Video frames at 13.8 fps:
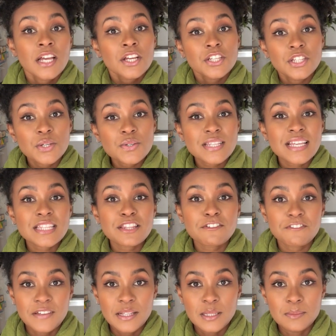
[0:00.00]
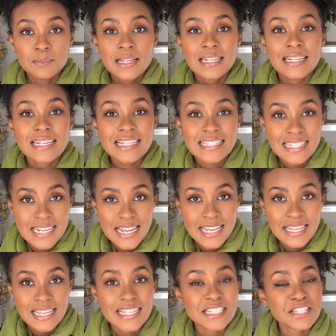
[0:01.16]
Using the film,
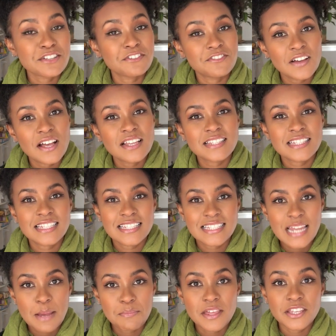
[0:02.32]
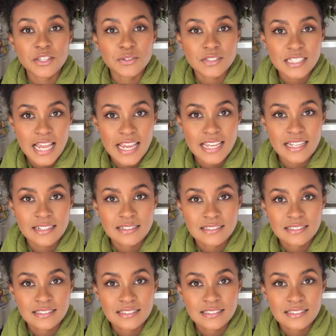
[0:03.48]
listening is the first step that you'll take.